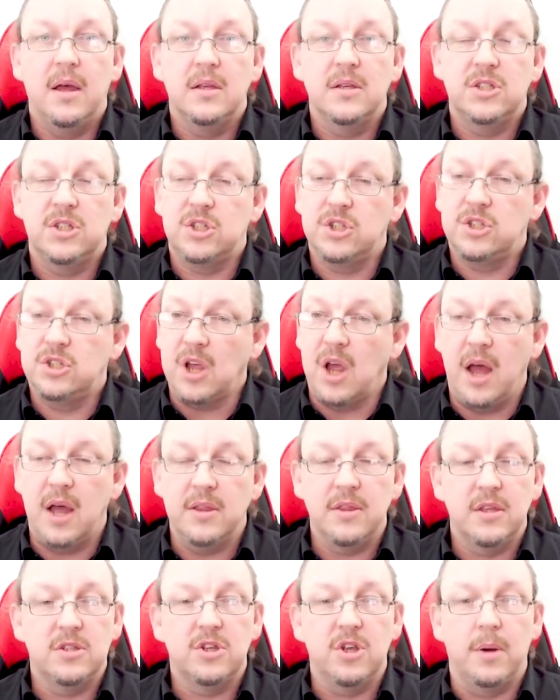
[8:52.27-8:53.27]

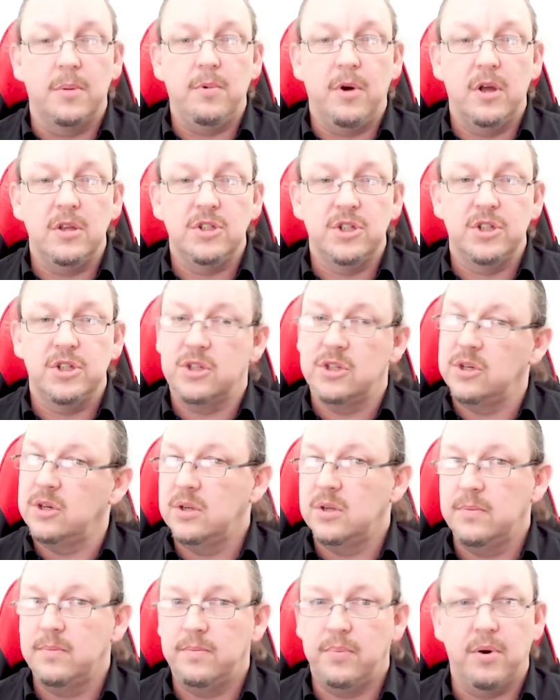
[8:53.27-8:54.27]
start the stopwatch
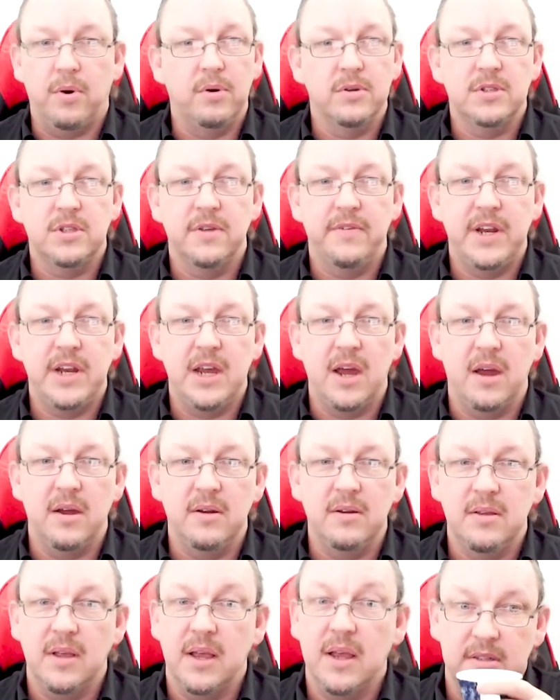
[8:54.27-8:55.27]
pause the
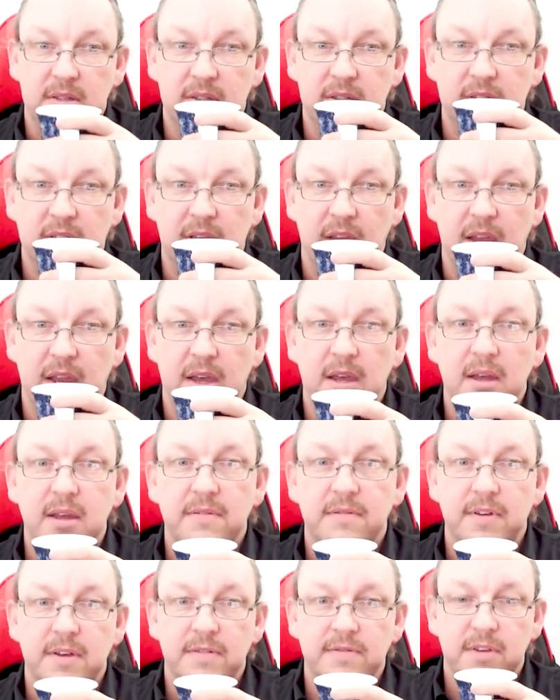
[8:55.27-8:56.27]
video. See you
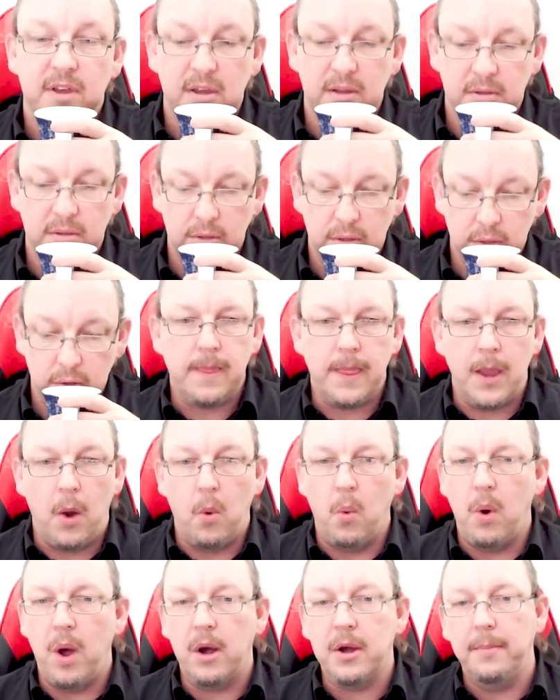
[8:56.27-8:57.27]
in 15.
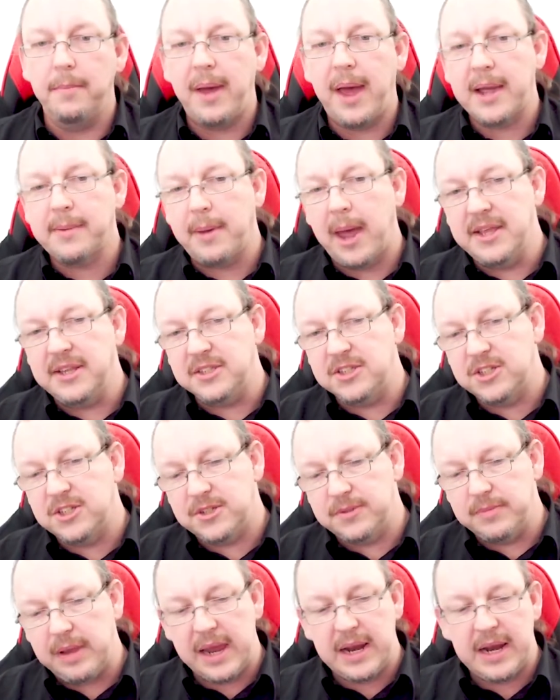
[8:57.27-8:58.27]
Welcome back,
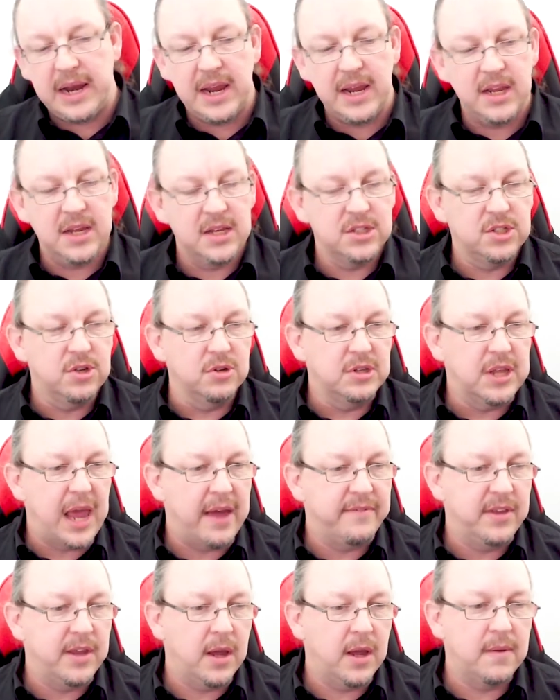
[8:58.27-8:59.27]
mates. It is good to
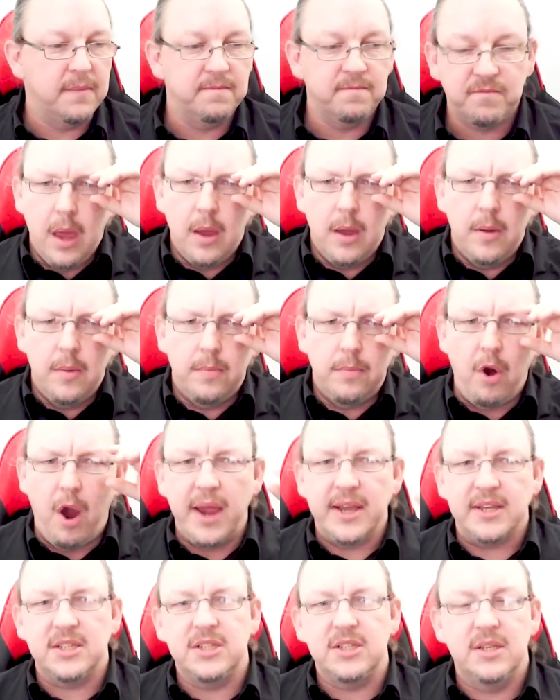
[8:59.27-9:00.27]
have you.
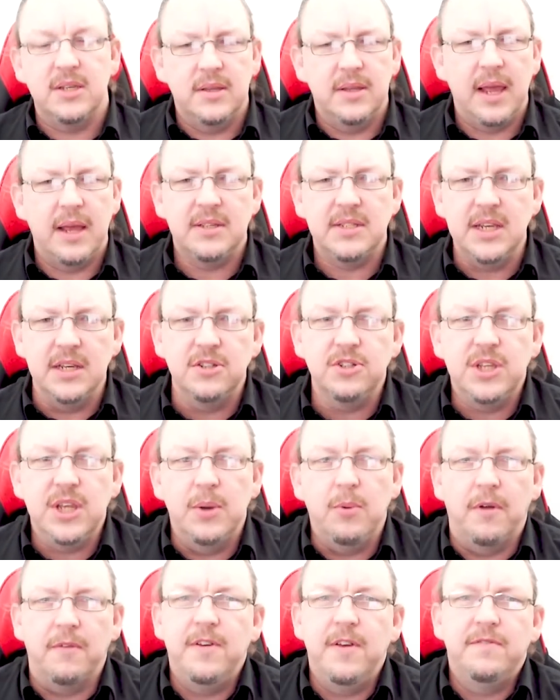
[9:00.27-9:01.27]
Price. Now, it's an
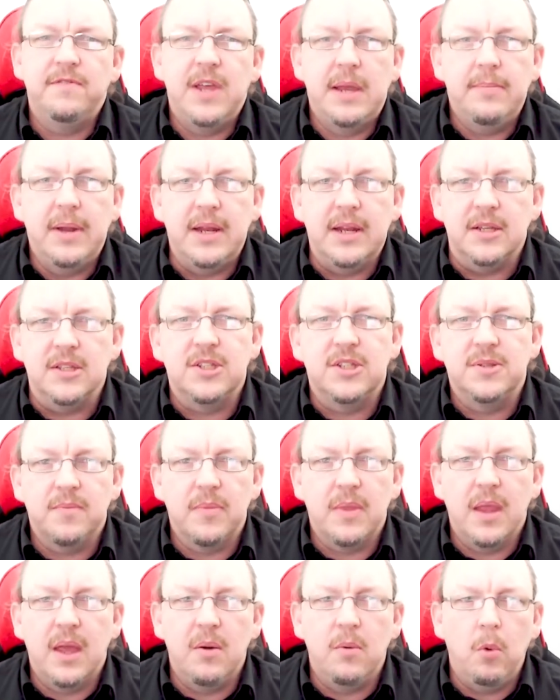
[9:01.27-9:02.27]
interesting one. 15 minutes.
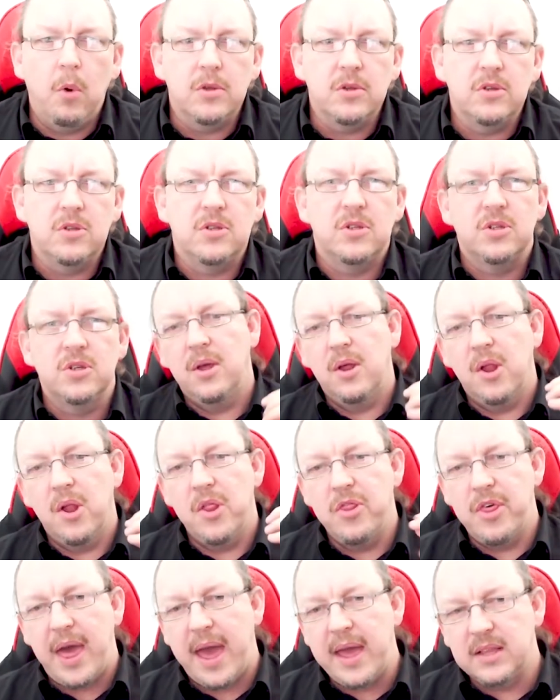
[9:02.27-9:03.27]
Was
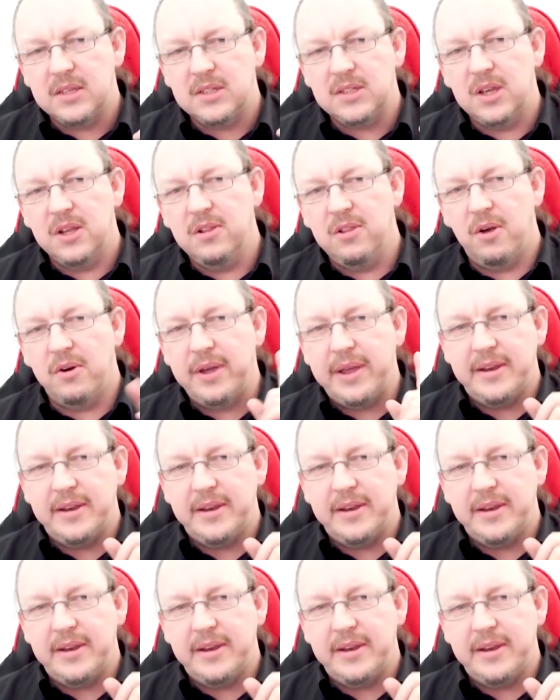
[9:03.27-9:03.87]
that long